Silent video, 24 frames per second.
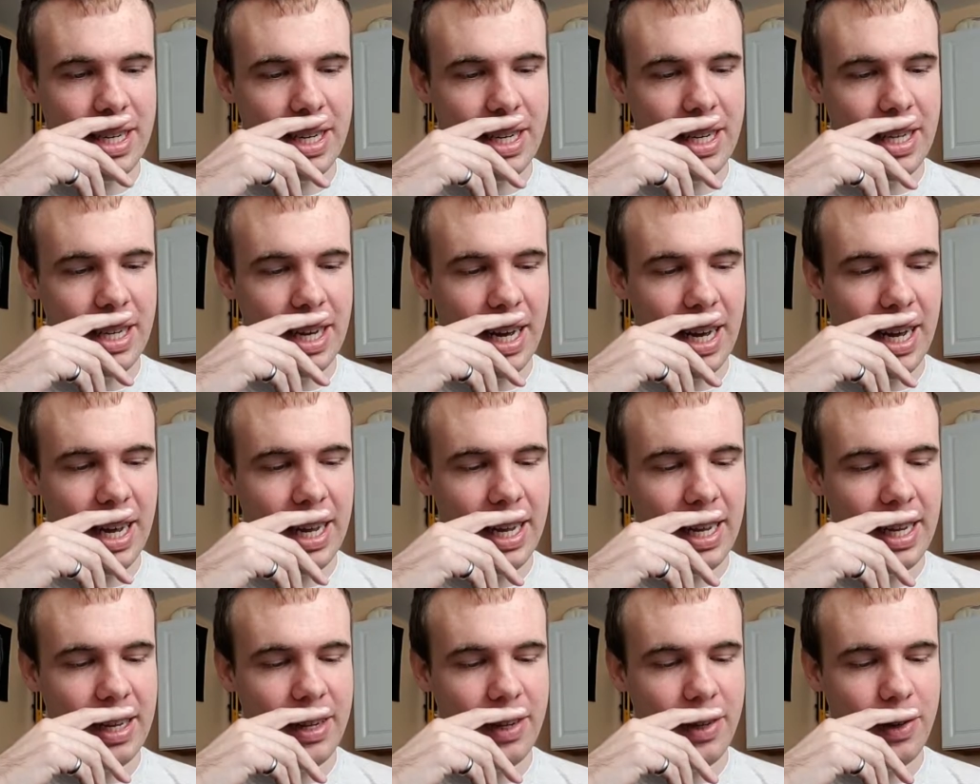a
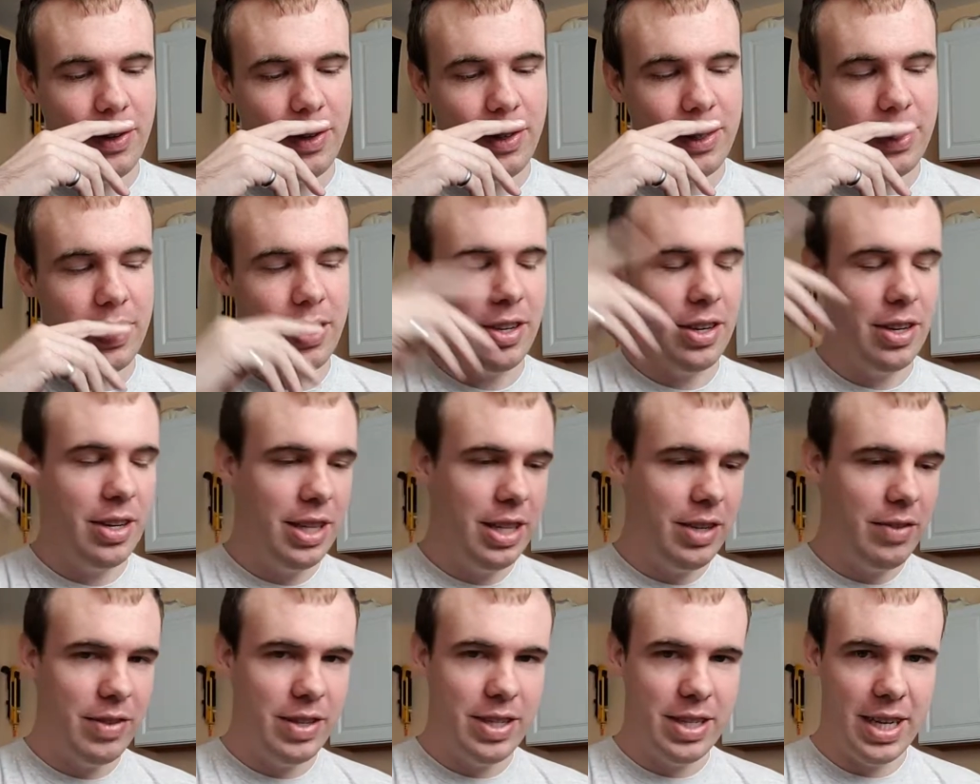guy who is
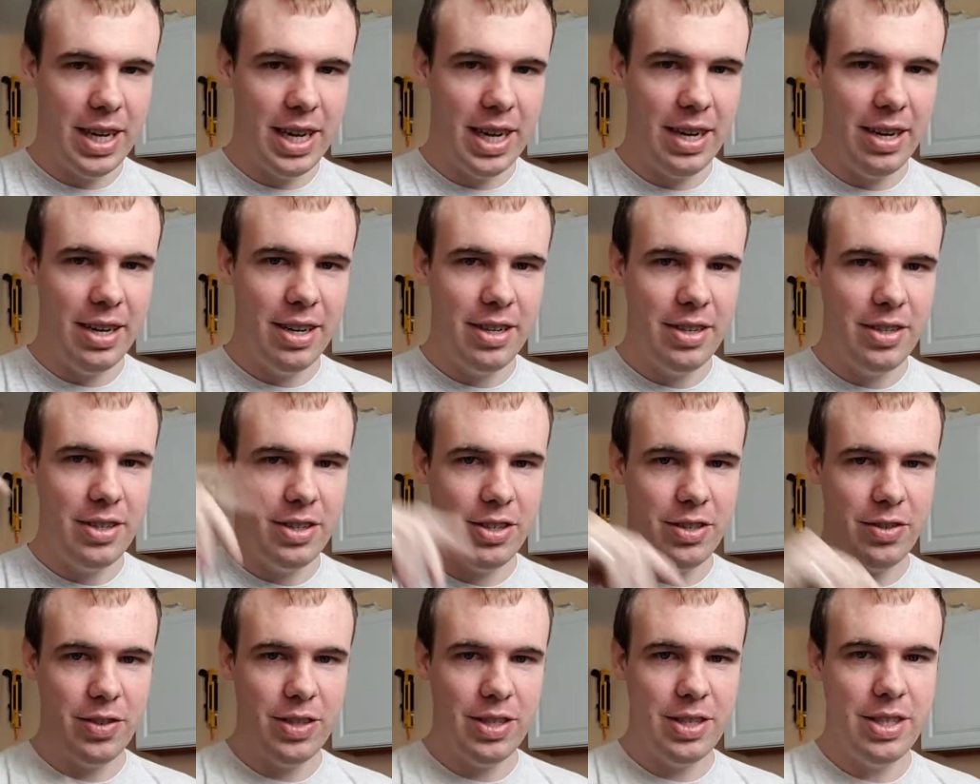currently retired,
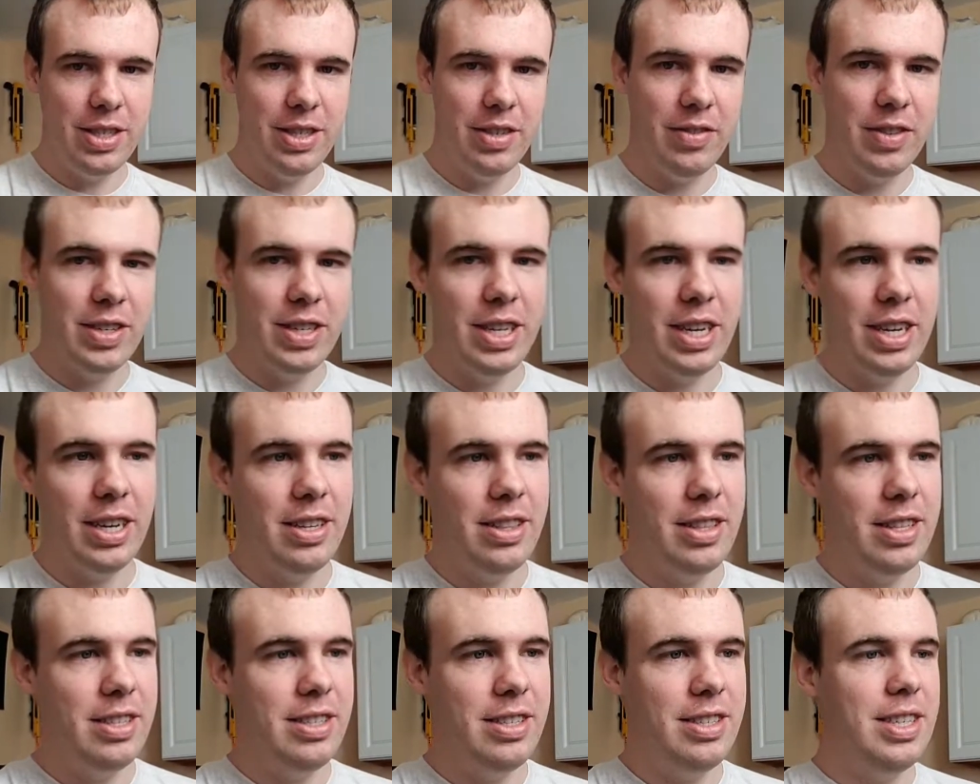just recently
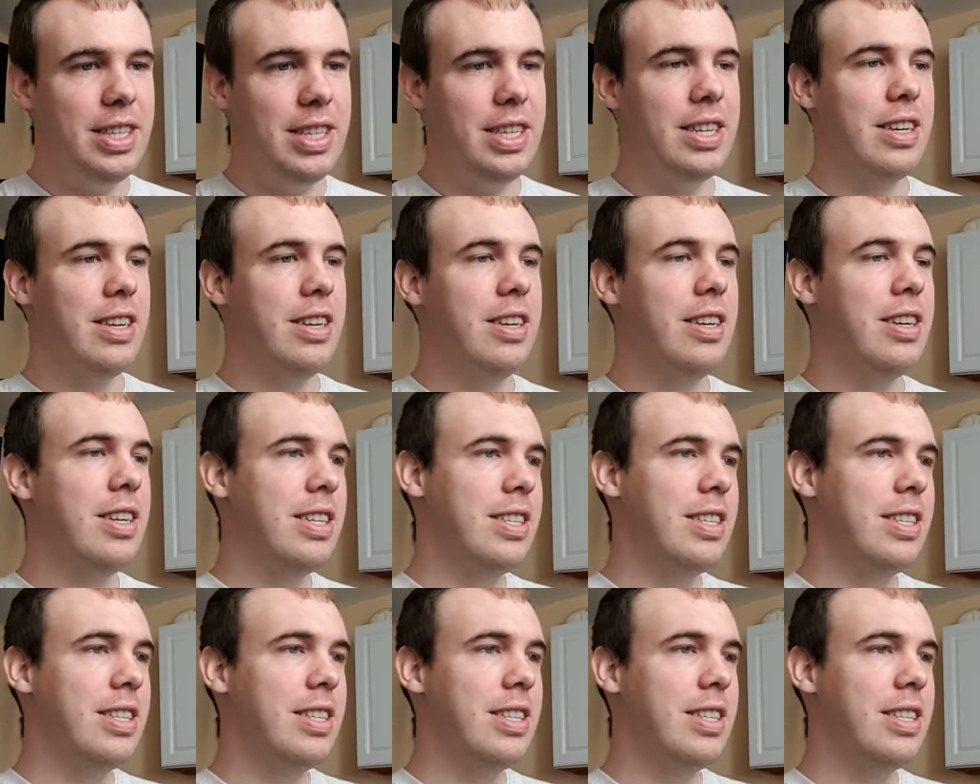retired this year.